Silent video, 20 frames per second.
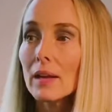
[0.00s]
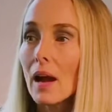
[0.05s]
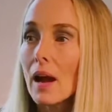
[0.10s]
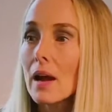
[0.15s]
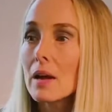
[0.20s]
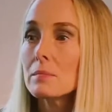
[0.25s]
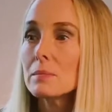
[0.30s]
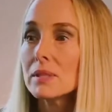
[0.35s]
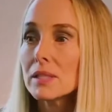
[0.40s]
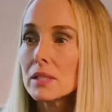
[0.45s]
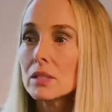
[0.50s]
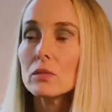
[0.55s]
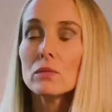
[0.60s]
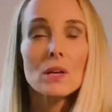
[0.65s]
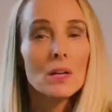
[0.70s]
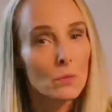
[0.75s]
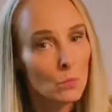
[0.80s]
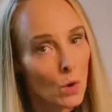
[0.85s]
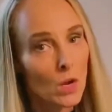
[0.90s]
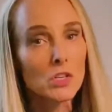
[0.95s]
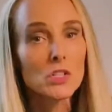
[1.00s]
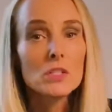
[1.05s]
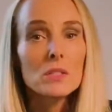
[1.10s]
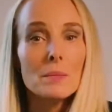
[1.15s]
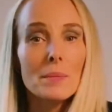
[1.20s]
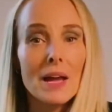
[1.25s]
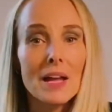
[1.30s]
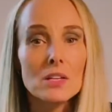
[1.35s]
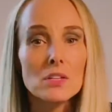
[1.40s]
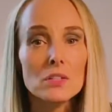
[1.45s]
I'm sitting around watching The
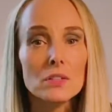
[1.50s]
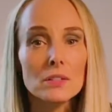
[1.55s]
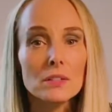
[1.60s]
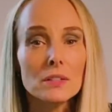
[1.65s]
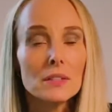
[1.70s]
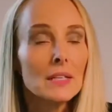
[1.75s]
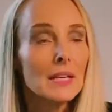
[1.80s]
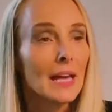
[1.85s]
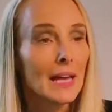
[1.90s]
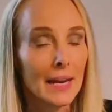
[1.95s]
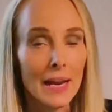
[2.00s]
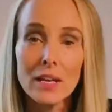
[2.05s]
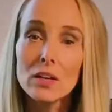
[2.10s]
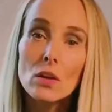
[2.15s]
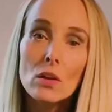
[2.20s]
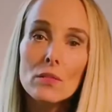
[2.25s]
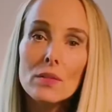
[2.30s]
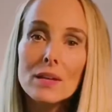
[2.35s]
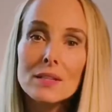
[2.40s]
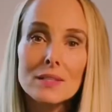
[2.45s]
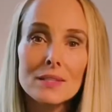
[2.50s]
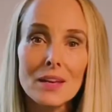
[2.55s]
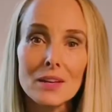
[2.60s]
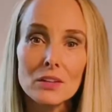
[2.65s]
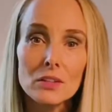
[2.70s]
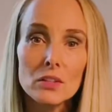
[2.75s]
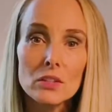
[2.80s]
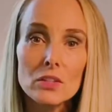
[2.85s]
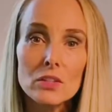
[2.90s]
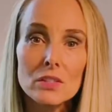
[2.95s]
Bachelor, and I know that's not a
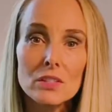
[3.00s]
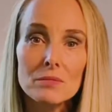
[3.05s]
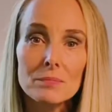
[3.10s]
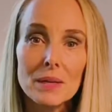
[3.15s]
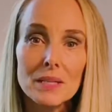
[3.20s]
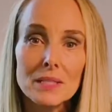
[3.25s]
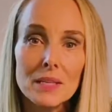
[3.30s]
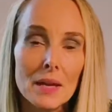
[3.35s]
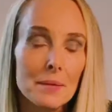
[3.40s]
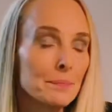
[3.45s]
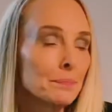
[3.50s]
good use of my time.